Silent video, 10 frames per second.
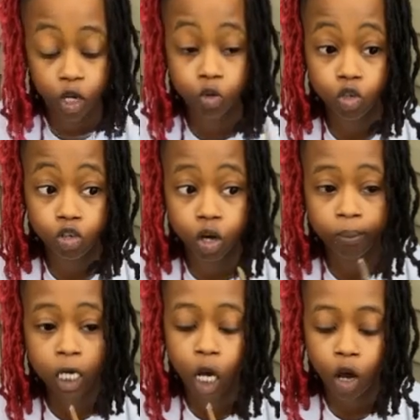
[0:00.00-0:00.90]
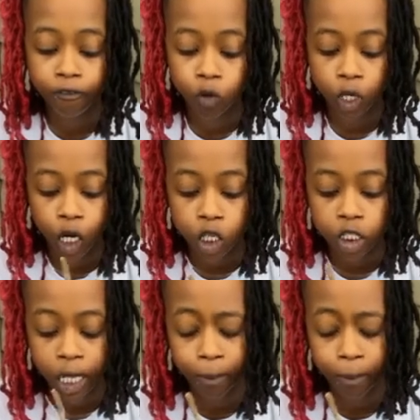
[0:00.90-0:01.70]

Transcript: well, you're going to be gone for a long time,